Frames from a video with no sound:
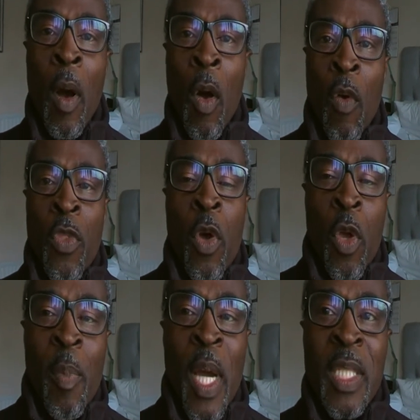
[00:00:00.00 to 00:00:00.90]
of the
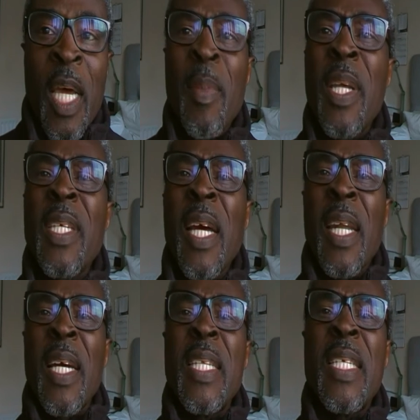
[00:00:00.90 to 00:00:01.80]
occupier's liability
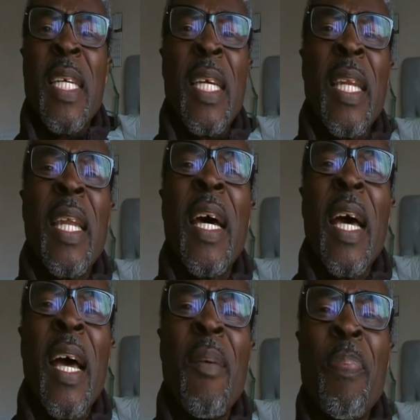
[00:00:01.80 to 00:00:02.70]
at
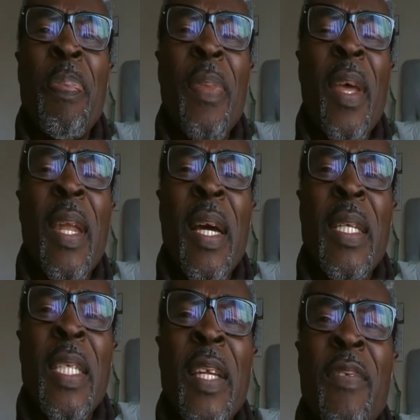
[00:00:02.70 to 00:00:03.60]

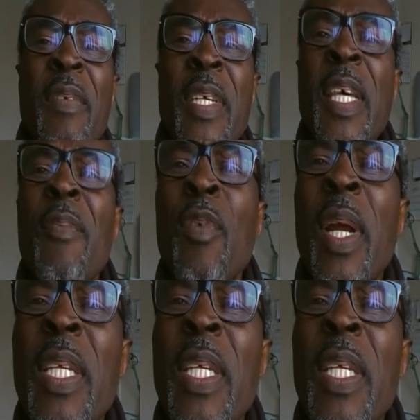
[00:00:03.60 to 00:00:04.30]
1957.